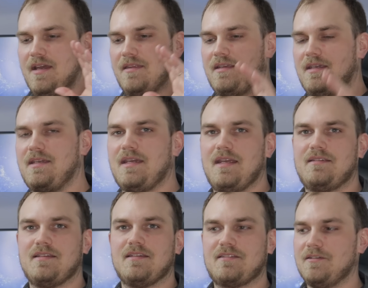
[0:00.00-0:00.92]
the EK
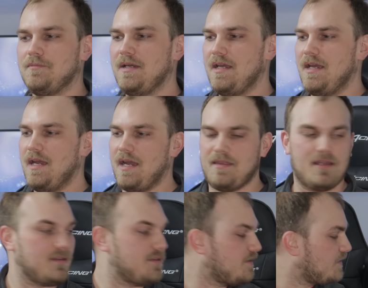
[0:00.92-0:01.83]
system, and
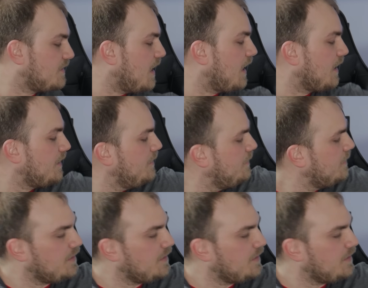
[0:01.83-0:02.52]
then the stock,